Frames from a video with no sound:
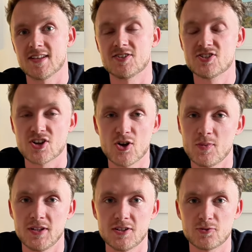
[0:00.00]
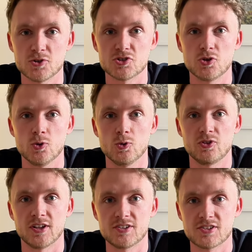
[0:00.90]
There's so many different stalls
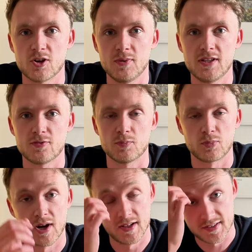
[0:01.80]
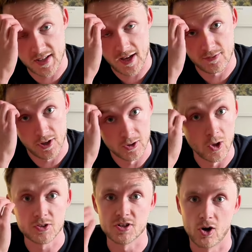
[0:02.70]
and so many different brands that have a
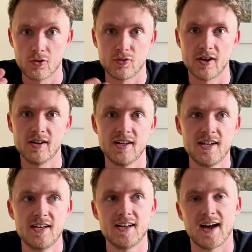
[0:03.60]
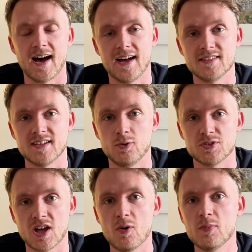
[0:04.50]
lot to offer, and it was
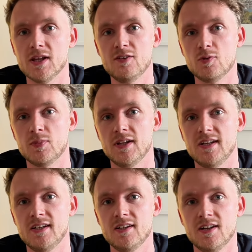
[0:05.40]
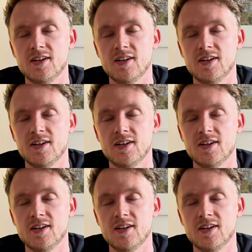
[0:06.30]
an unbelievably